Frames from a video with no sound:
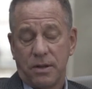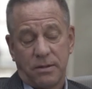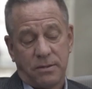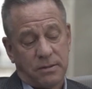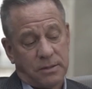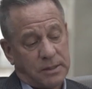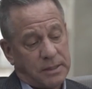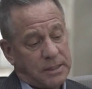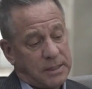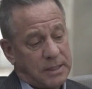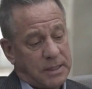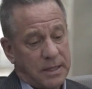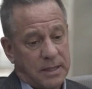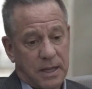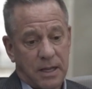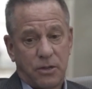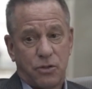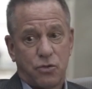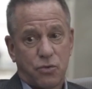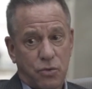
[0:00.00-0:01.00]
and
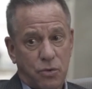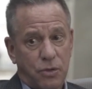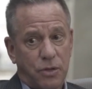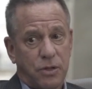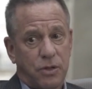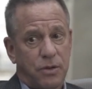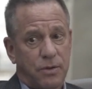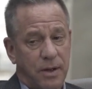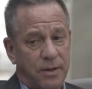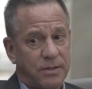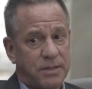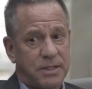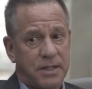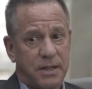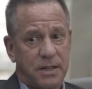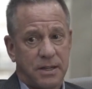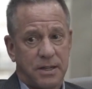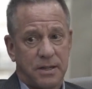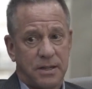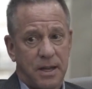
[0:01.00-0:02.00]
they truly do have a
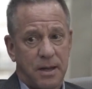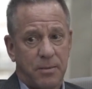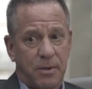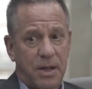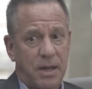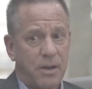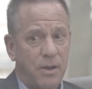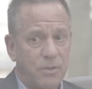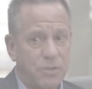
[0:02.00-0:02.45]
seat at the table.